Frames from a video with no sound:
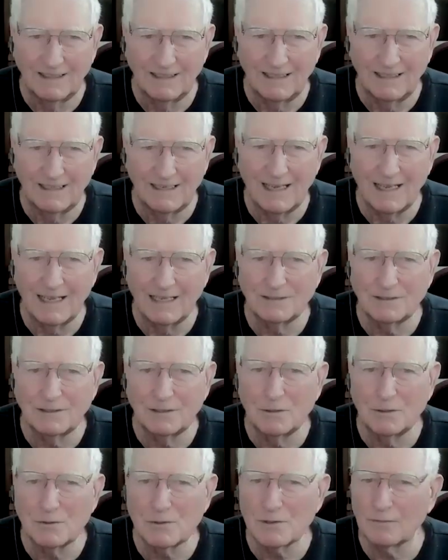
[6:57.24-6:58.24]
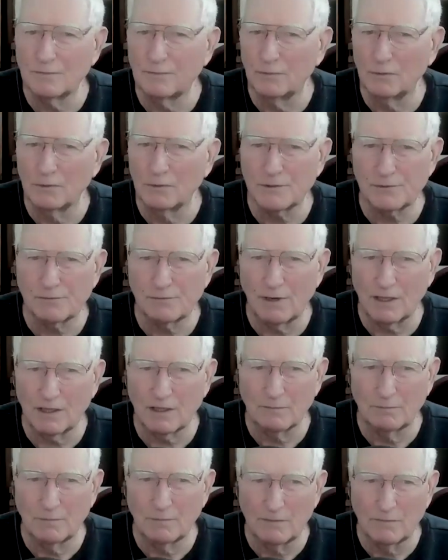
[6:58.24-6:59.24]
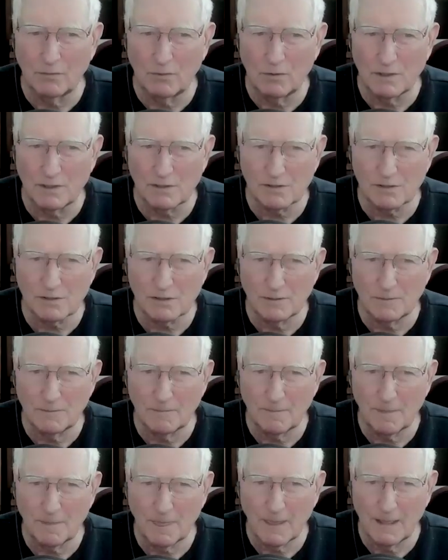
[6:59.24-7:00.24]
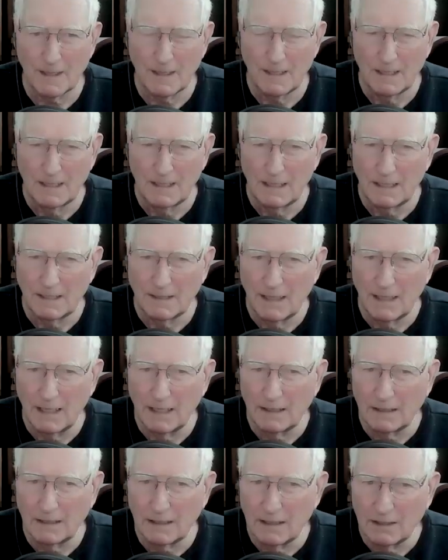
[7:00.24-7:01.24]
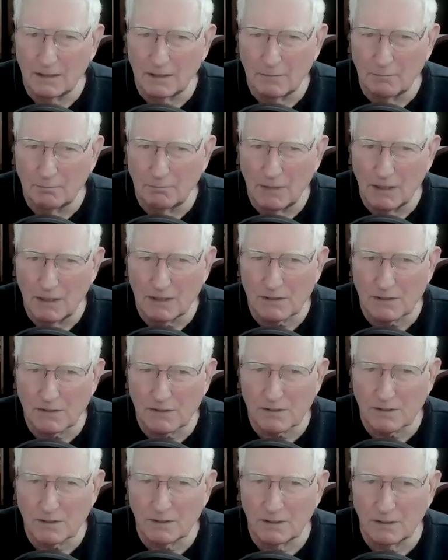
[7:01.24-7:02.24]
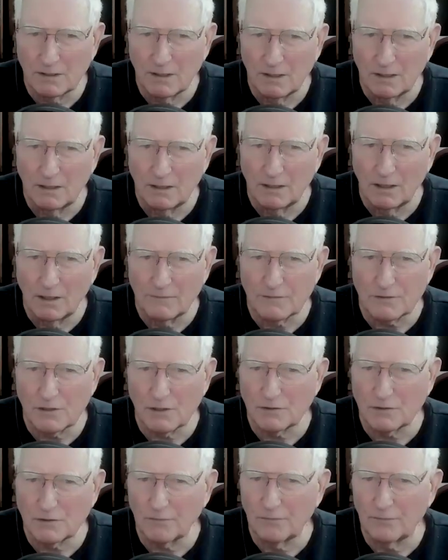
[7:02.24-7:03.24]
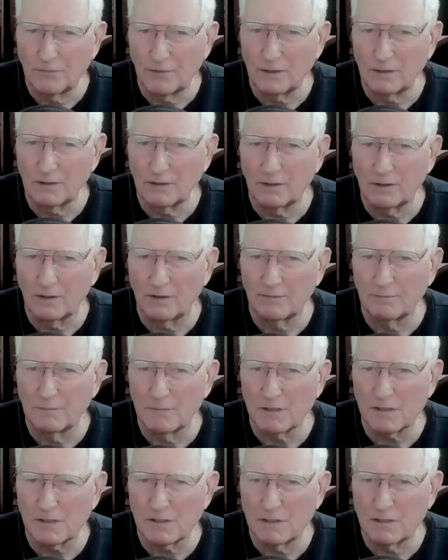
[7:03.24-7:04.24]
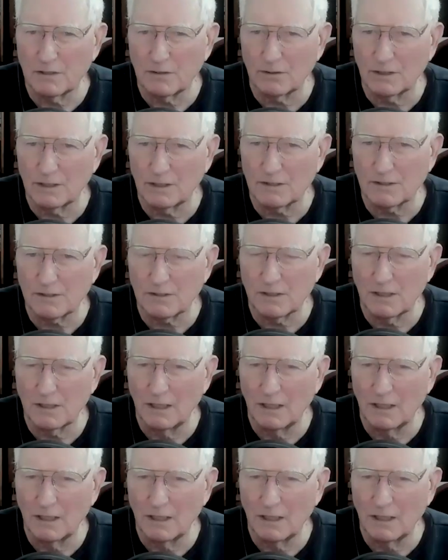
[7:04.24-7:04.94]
And I had to use the full strength of my voice. And then, in the midst of such a fit of mysterious